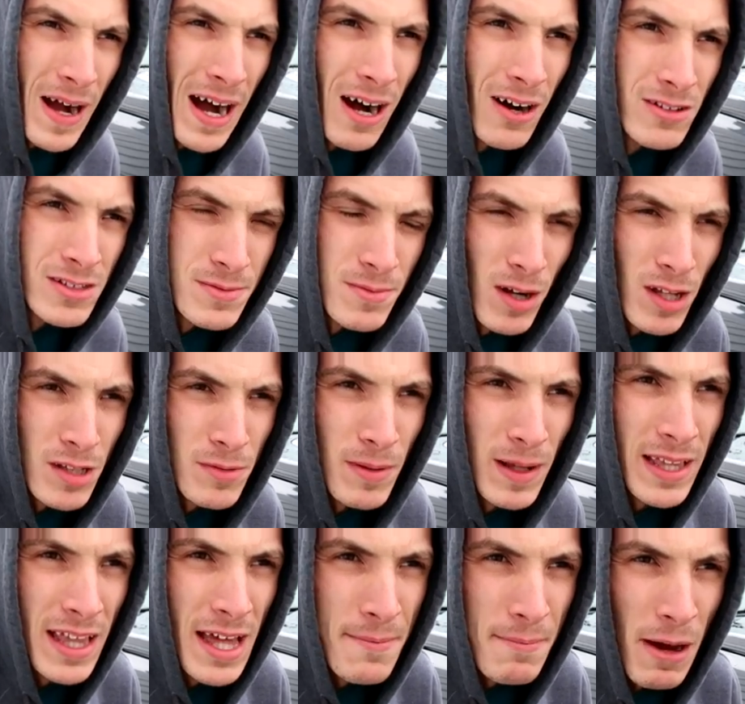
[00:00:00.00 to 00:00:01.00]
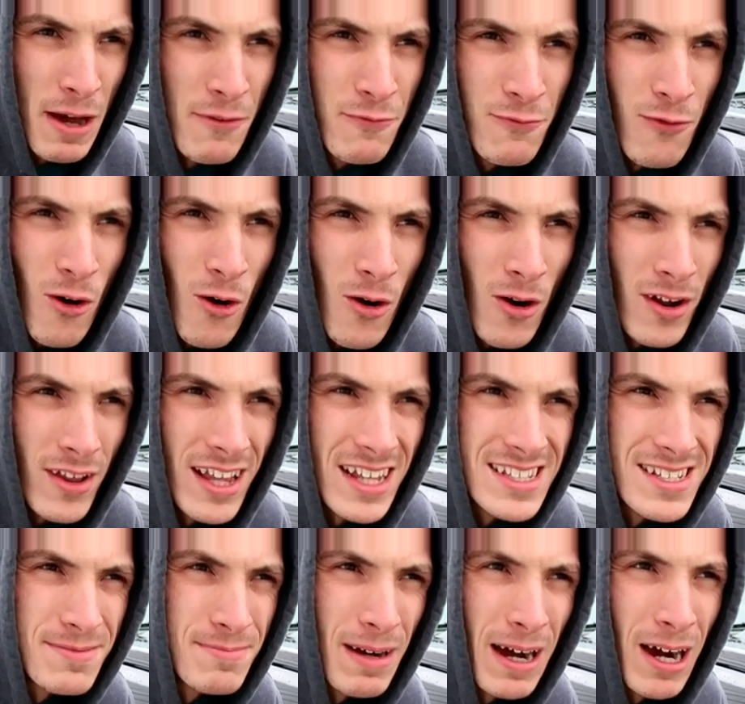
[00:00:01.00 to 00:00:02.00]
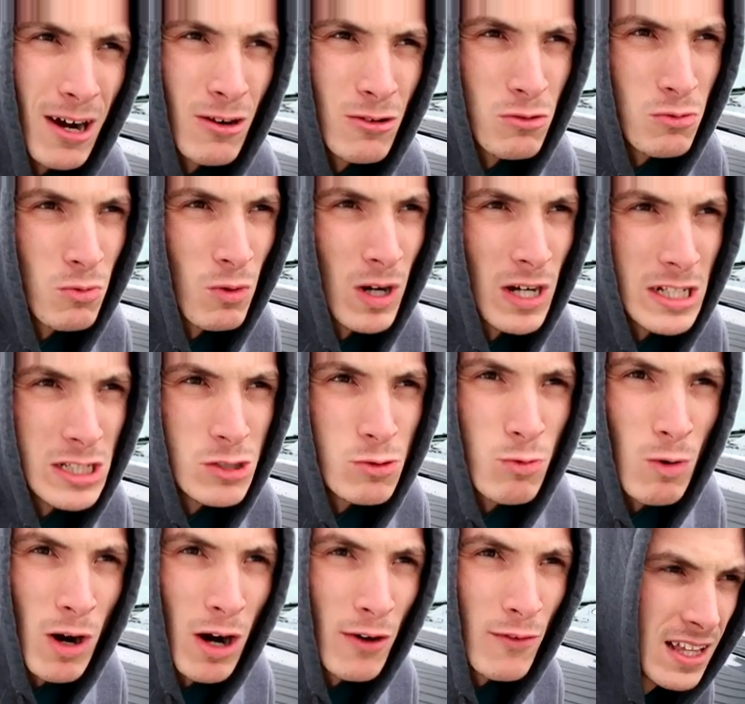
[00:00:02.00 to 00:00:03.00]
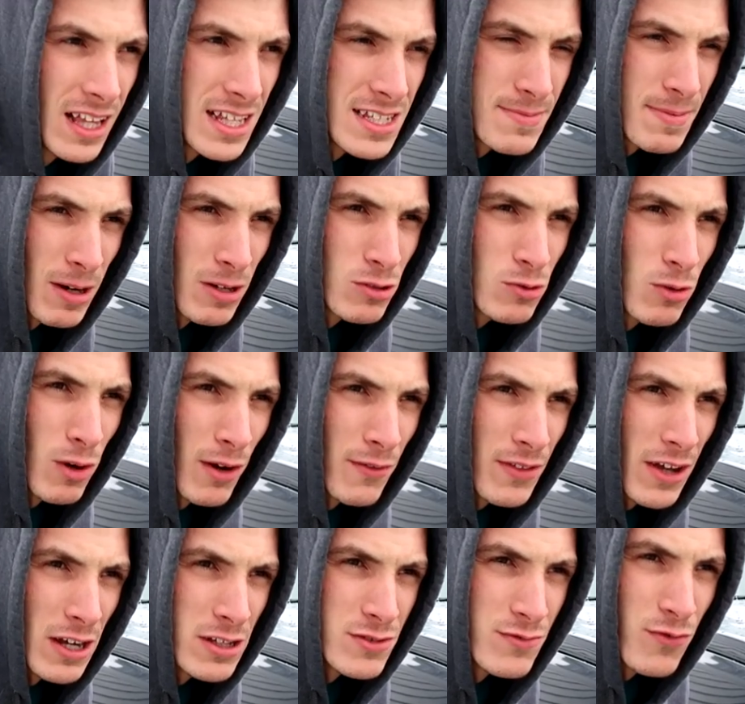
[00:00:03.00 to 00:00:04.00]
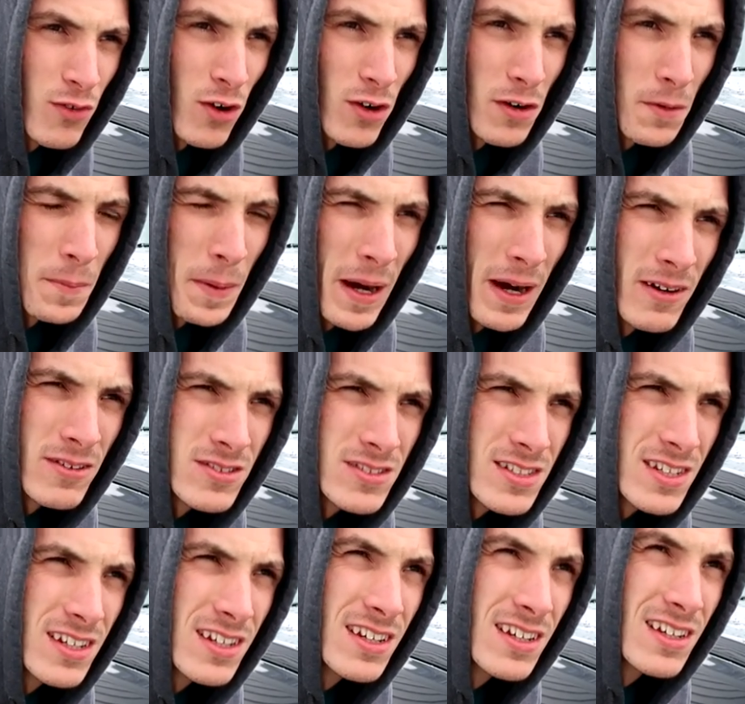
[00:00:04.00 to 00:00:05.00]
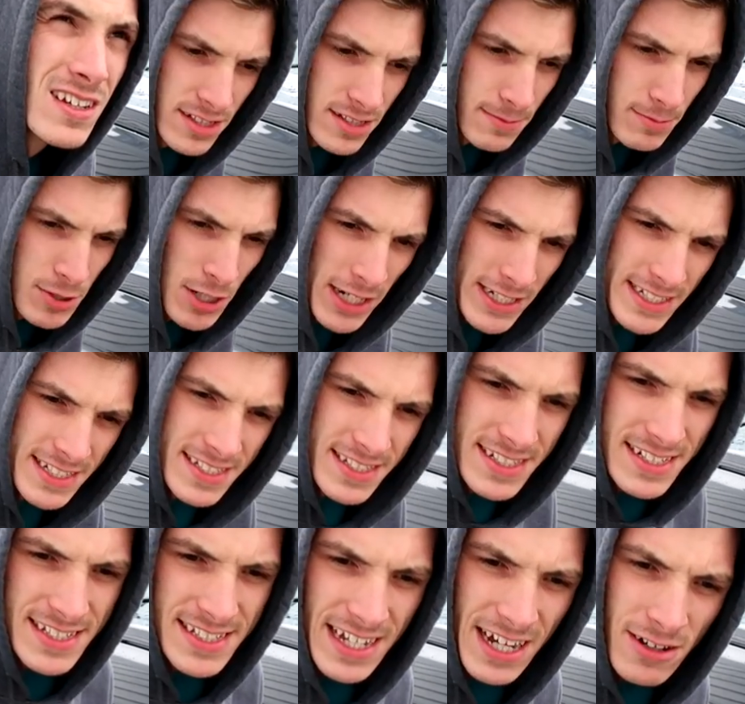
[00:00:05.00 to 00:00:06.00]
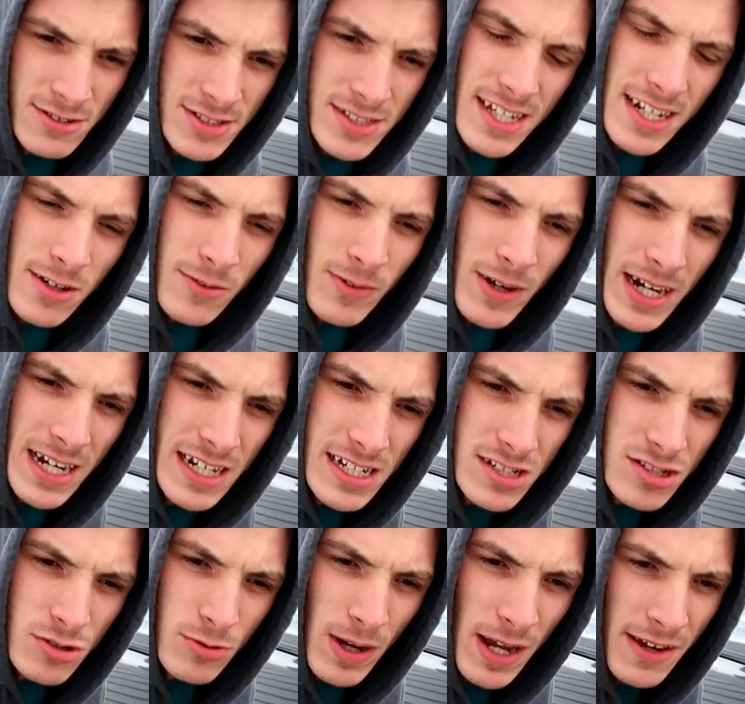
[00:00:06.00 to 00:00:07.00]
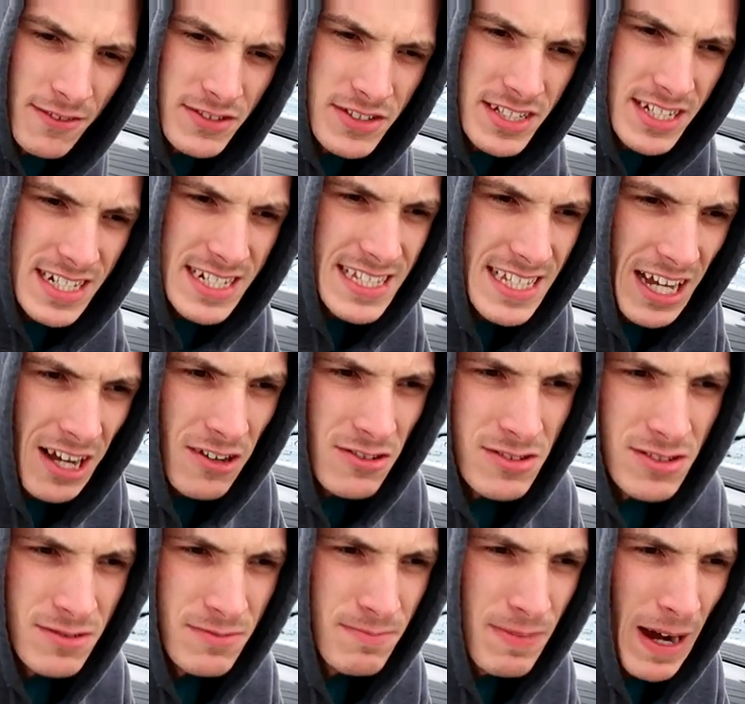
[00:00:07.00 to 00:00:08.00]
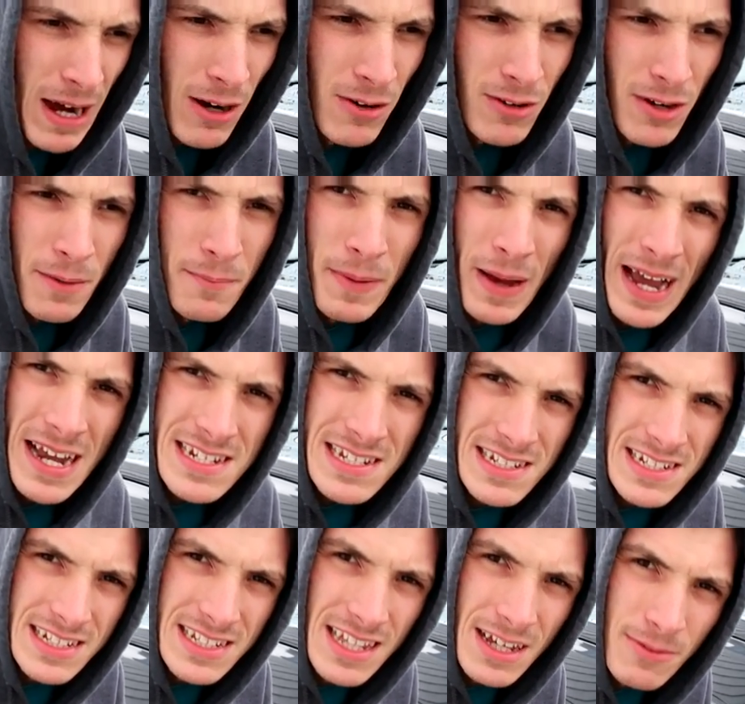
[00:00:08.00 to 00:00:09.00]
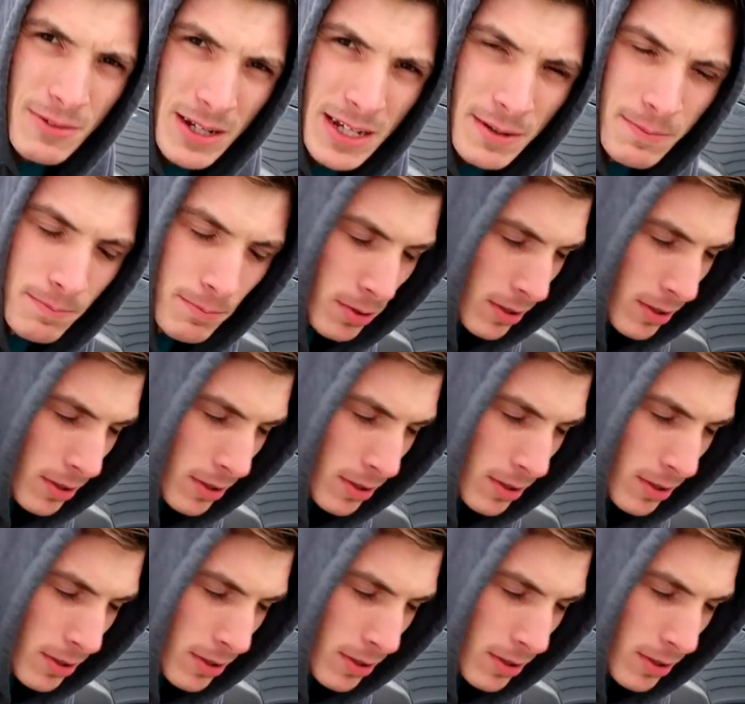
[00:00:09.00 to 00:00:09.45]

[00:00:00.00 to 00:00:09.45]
pounds, multiply that by four, that's about what, 12, that's about 12,400 pounds. Subtract the 6,000 that it weighs, so we have 6,000 pound capacity that we can